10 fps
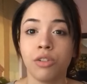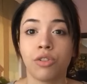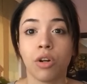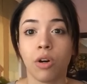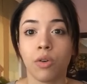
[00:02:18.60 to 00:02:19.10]

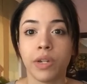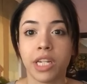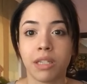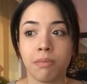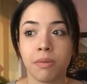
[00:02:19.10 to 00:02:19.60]
So
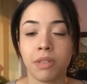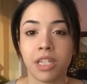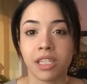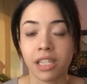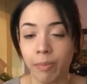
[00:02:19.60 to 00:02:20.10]
it's
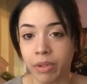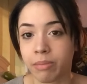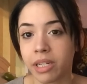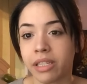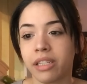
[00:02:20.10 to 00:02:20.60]
the
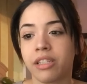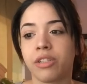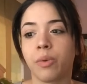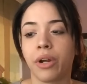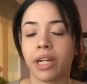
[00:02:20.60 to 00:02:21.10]
supplements, it's
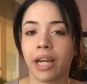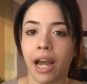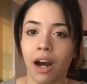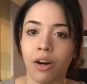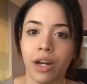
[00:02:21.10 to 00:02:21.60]
the working
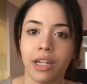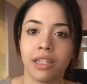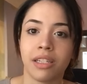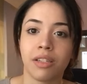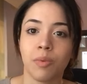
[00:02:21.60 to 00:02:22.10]
out,
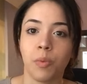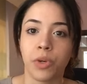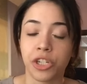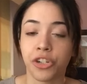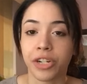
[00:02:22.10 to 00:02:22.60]
and it's
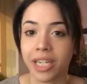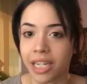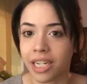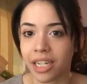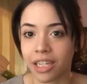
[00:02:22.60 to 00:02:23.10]
what you're
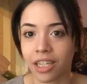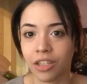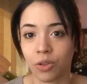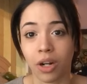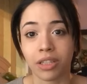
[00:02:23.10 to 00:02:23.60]
eating
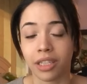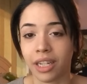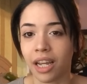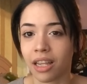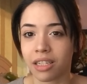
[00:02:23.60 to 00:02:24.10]
throughout the
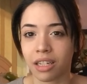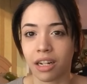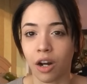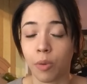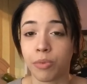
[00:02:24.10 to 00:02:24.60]
day that's
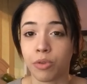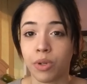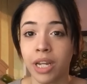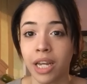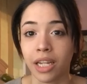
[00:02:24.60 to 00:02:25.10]
gonna help
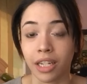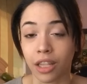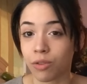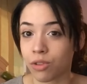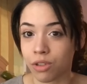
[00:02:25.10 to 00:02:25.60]
you
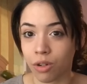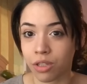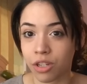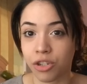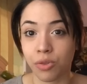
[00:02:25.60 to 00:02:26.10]
get the
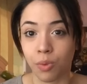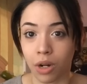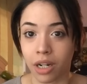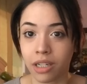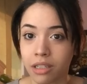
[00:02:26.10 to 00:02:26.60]
results that you
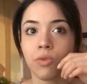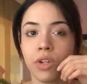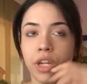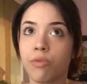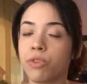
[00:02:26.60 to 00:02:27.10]
want.
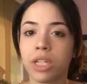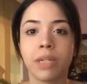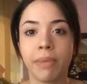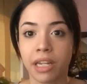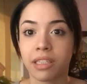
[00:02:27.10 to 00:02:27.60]
It
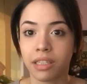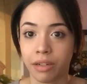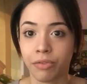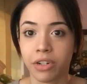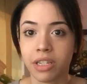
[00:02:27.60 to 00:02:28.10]
really makes a
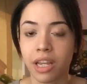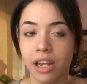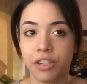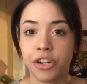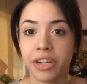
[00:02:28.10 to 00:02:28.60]
difference,
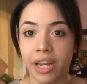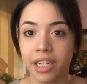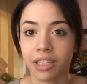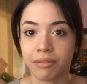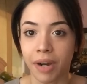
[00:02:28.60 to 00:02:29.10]
and you're
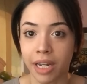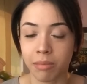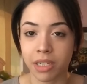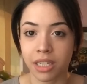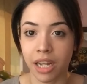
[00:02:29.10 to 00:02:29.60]
getting the
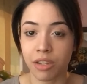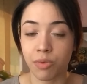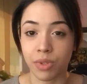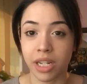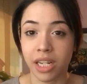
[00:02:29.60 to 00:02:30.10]
vitamins that
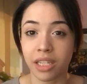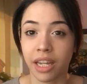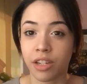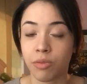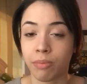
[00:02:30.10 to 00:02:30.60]
you need
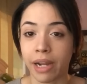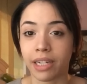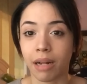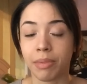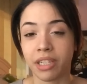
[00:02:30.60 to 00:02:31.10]
that you
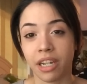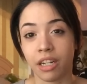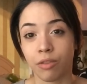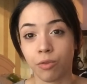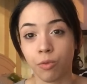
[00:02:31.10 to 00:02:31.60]
might not be
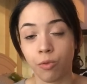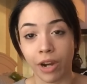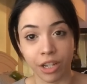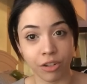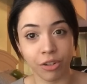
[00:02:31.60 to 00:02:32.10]
getting
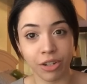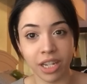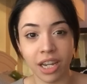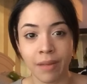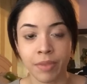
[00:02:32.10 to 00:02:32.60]

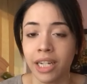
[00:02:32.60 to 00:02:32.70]
regularly.